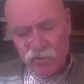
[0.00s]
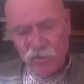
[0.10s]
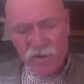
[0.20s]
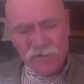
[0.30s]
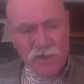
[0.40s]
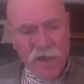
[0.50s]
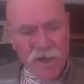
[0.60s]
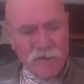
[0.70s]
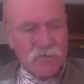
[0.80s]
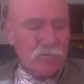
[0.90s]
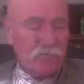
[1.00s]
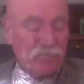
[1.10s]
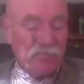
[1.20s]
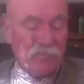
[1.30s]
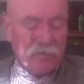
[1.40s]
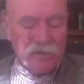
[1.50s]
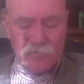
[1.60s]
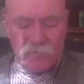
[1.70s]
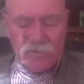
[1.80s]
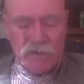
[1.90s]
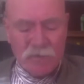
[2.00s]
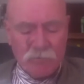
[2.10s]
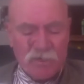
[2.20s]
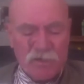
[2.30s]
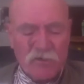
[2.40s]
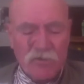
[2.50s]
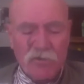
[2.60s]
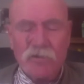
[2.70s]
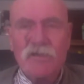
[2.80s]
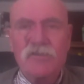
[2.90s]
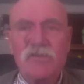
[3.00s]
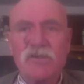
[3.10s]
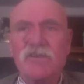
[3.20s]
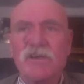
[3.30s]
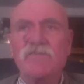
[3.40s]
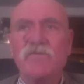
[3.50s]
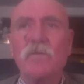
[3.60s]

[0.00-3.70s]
as an actor, not particularly successful,